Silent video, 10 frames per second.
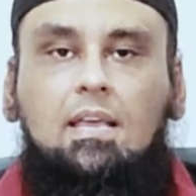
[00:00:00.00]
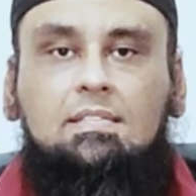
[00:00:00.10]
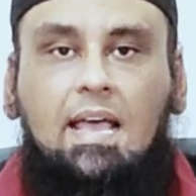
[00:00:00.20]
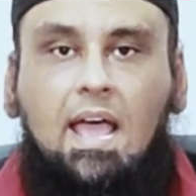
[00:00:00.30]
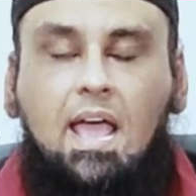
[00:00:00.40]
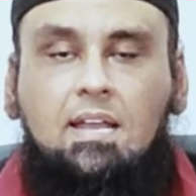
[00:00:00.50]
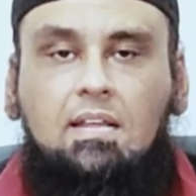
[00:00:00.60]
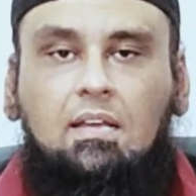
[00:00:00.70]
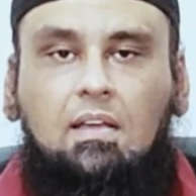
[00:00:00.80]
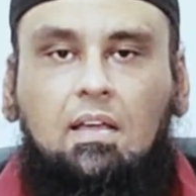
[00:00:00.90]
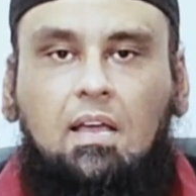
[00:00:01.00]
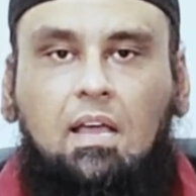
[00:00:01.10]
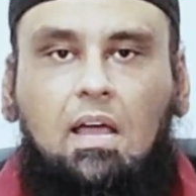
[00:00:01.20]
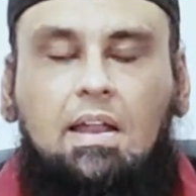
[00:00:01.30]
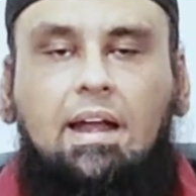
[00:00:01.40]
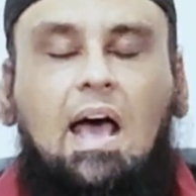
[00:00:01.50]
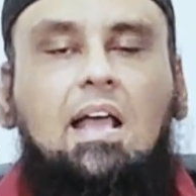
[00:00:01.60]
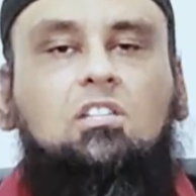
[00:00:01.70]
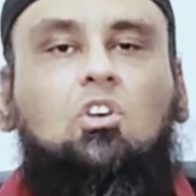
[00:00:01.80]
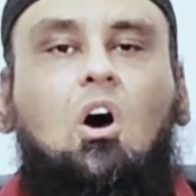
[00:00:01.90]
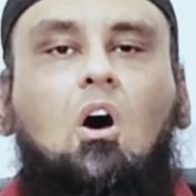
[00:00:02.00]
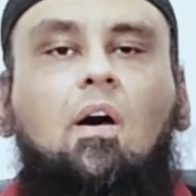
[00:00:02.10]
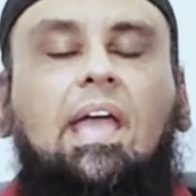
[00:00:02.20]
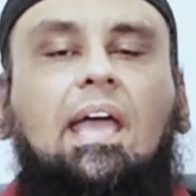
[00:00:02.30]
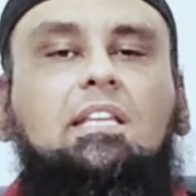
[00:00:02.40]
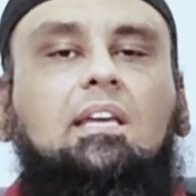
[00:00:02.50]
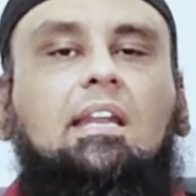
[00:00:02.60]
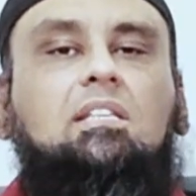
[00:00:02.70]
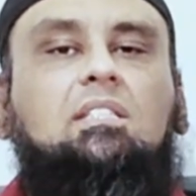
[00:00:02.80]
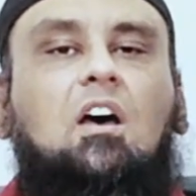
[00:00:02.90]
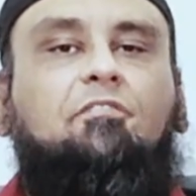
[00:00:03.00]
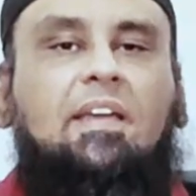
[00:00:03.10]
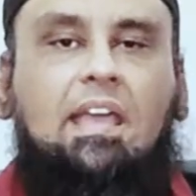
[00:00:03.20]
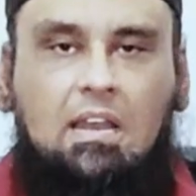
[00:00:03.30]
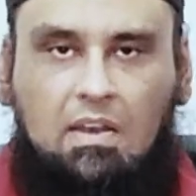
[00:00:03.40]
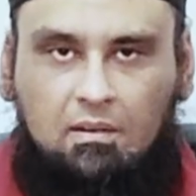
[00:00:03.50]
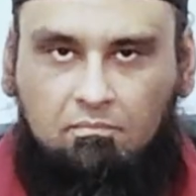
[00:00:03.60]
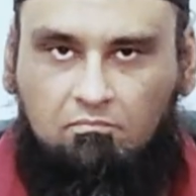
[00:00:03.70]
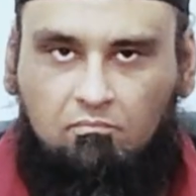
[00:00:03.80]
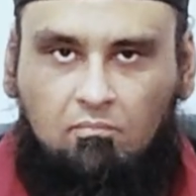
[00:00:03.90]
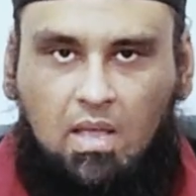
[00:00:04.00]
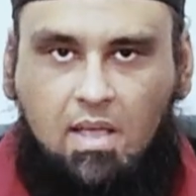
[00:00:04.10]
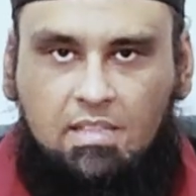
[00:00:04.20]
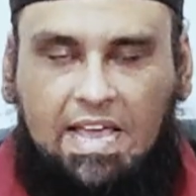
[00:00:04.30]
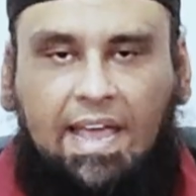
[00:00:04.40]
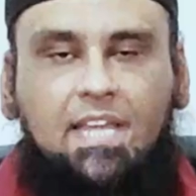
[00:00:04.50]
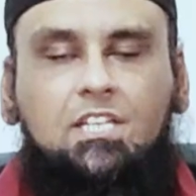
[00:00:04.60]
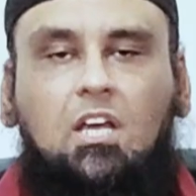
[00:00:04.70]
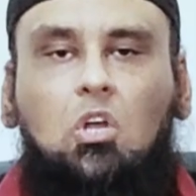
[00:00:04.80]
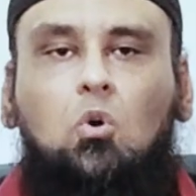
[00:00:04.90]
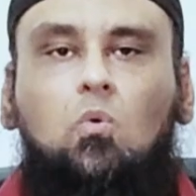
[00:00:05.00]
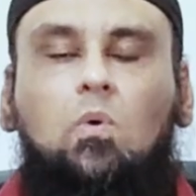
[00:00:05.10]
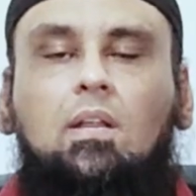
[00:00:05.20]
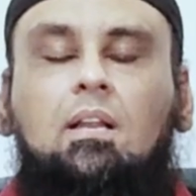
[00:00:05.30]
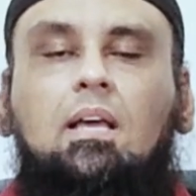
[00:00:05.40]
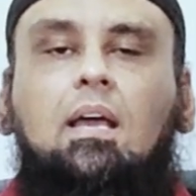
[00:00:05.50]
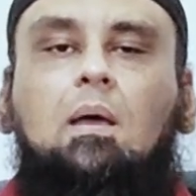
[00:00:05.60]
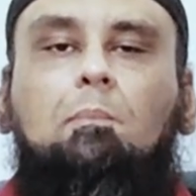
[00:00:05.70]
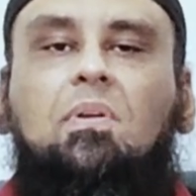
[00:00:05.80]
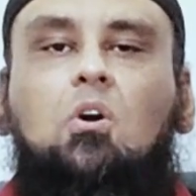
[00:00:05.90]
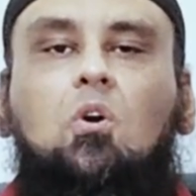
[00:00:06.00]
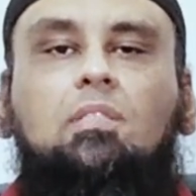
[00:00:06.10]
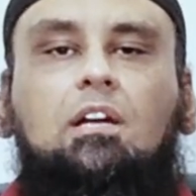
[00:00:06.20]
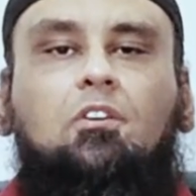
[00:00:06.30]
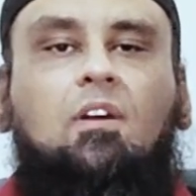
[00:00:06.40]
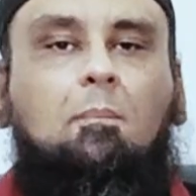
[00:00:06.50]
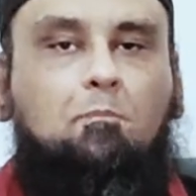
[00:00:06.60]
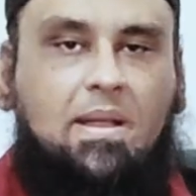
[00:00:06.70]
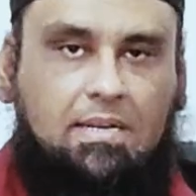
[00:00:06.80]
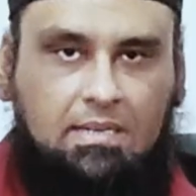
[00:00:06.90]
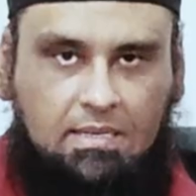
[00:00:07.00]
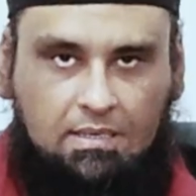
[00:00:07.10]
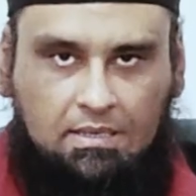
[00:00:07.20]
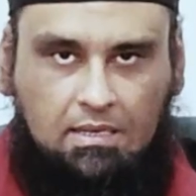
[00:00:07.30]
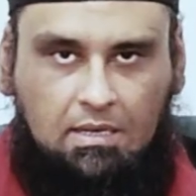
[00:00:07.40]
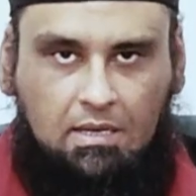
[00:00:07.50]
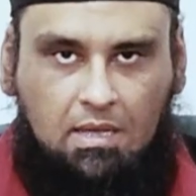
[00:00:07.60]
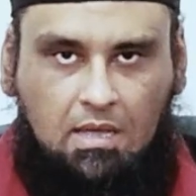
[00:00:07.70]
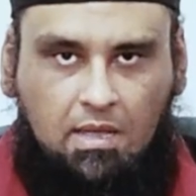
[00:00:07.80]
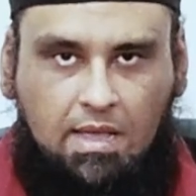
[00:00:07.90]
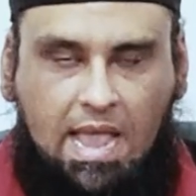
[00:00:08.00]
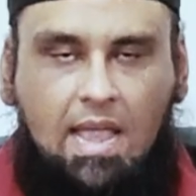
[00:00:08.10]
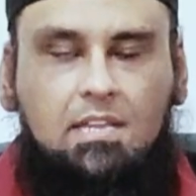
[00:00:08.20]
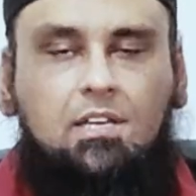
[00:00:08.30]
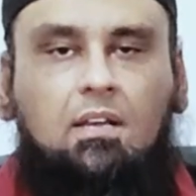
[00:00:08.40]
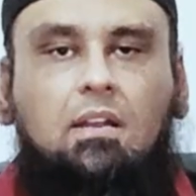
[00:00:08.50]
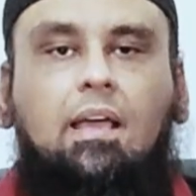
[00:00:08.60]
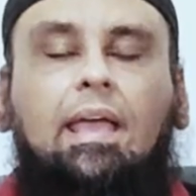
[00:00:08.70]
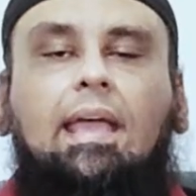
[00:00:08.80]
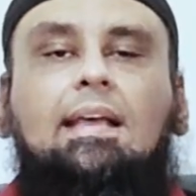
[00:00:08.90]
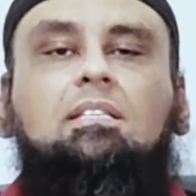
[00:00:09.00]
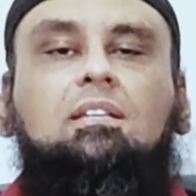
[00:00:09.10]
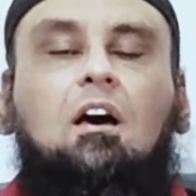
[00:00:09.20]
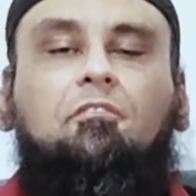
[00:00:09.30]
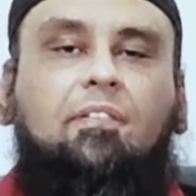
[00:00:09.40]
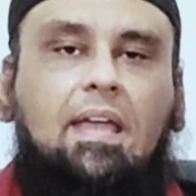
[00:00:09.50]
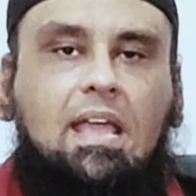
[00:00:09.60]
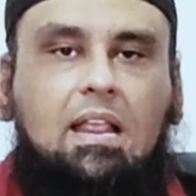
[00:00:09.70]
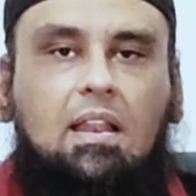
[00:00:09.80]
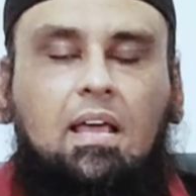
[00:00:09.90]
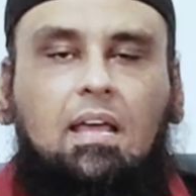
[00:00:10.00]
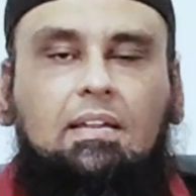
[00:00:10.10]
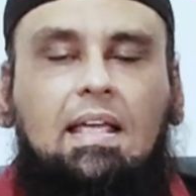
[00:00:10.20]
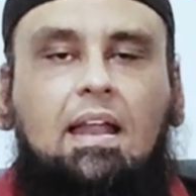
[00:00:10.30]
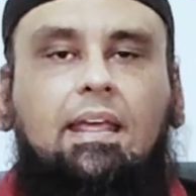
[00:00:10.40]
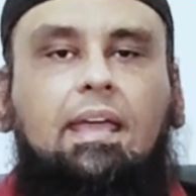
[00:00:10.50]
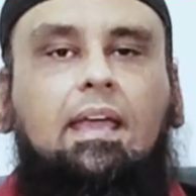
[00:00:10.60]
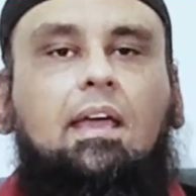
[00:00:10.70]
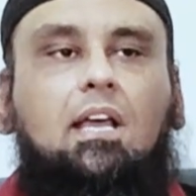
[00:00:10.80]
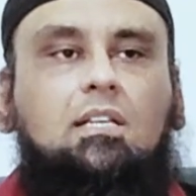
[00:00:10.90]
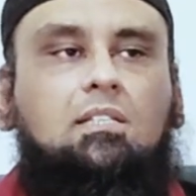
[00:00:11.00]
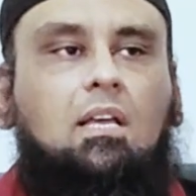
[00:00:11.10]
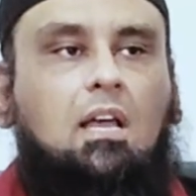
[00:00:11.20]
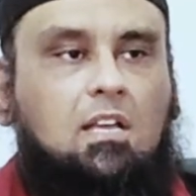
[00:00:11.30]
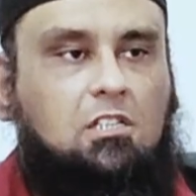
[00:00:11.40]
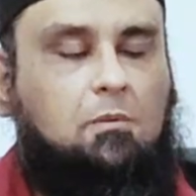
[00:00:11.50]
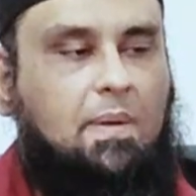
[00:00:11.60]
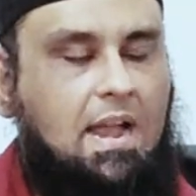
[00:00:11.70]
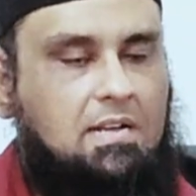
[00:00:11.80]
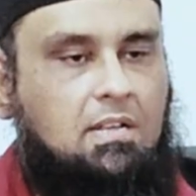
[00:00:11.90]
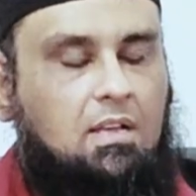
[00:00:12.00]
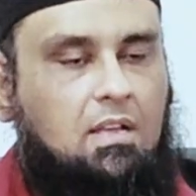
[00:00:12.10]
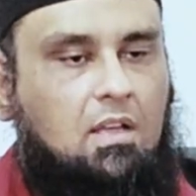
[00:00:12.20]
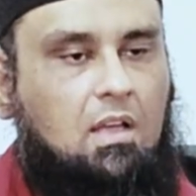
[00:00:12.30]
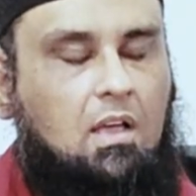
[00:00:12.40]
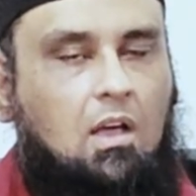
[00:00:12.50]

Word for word: He said that I saw Angel Israfil, the angel who will blow the trumpet. Angel Israfil, that he is spread